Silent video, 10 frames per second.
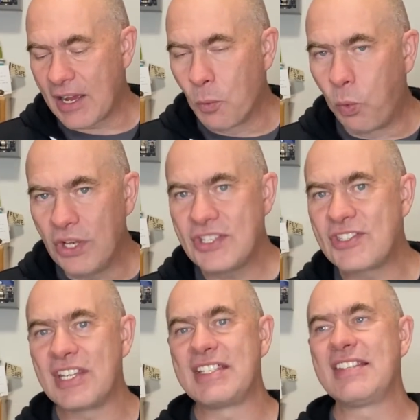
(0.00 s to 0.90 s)
One
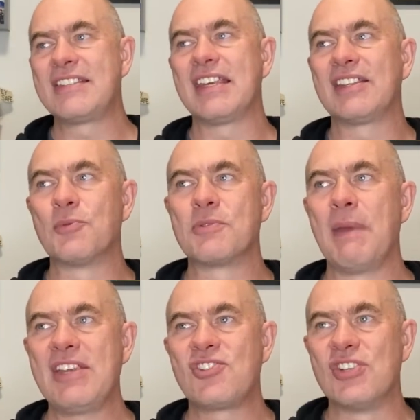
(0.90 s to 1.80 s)
statistic that was
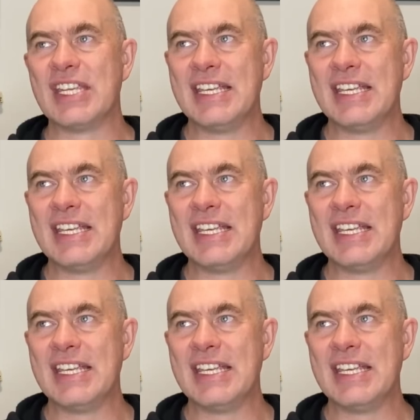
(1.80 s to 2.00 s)
mentioned